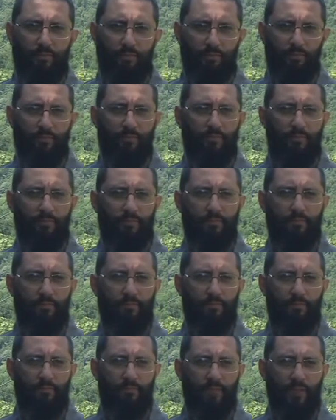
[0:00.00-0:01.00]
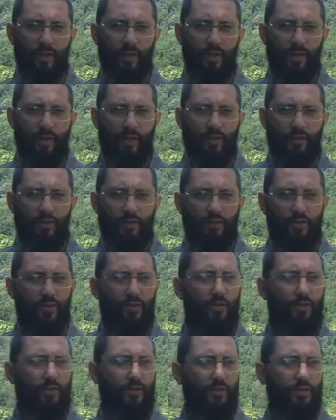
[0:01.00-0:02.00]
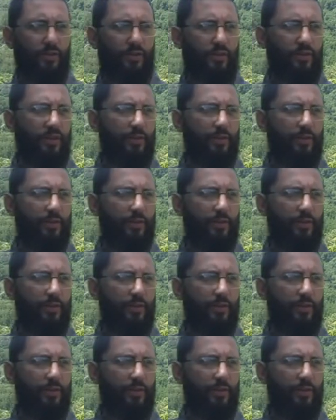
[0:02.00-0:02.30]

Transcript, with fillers: Did you know that there's going